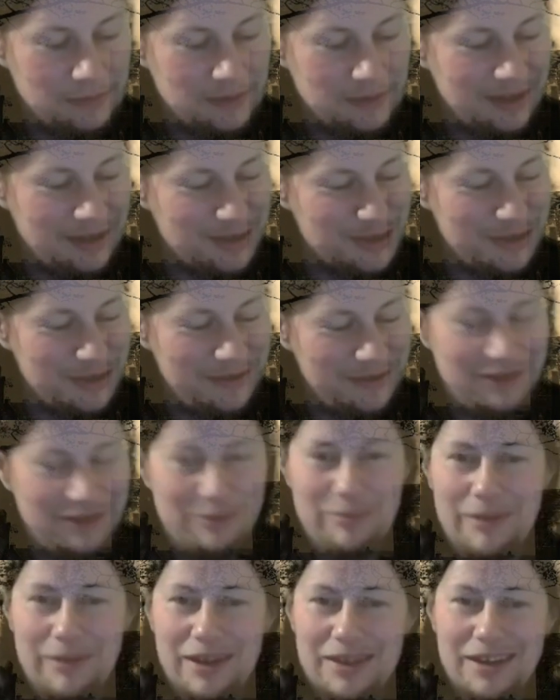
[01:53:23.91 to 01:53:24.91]
I should have
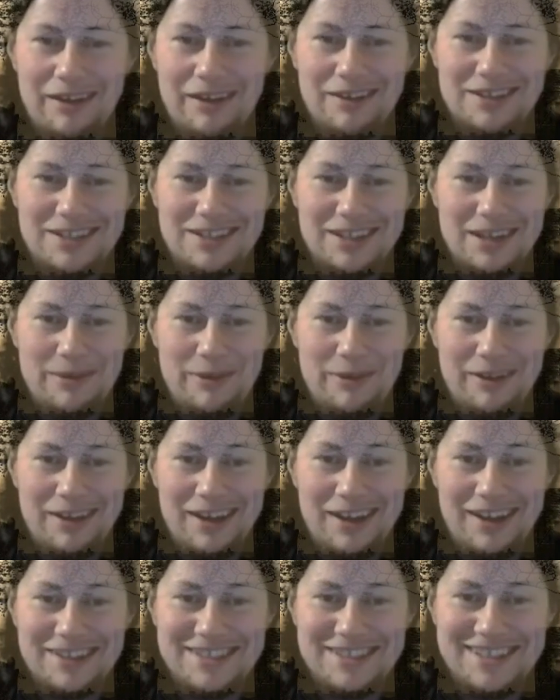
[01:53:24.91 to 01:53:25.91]
given Beth Garrington an American
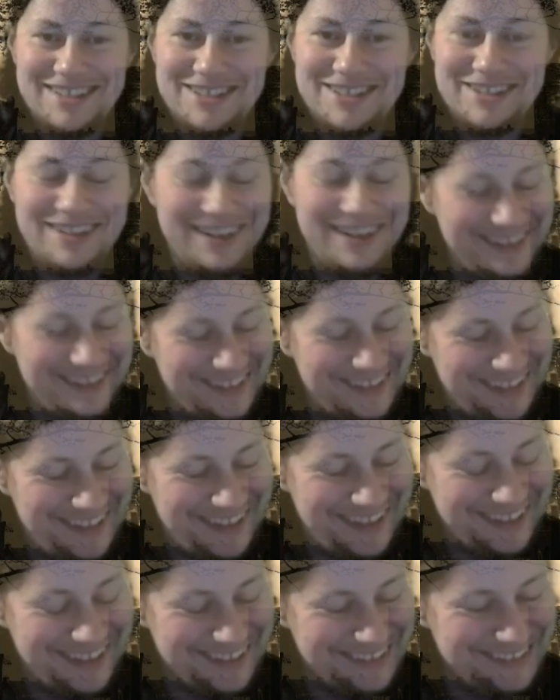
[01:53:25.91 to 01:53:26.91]
accent, shouldn't I?
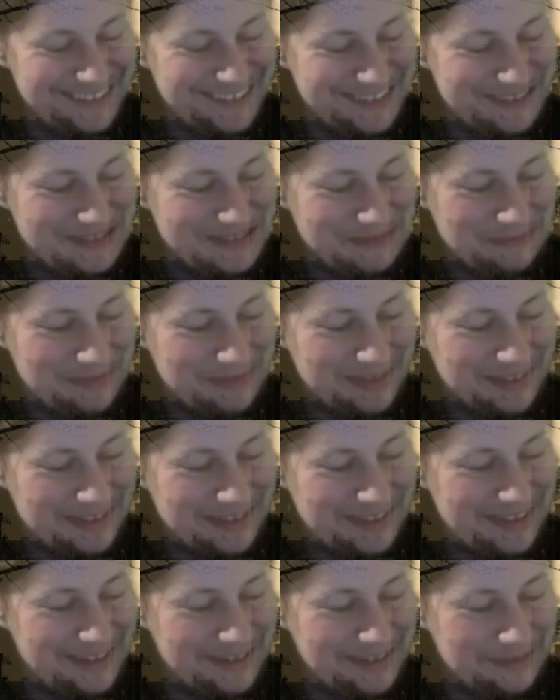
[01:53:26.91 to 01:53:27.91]
Yeah.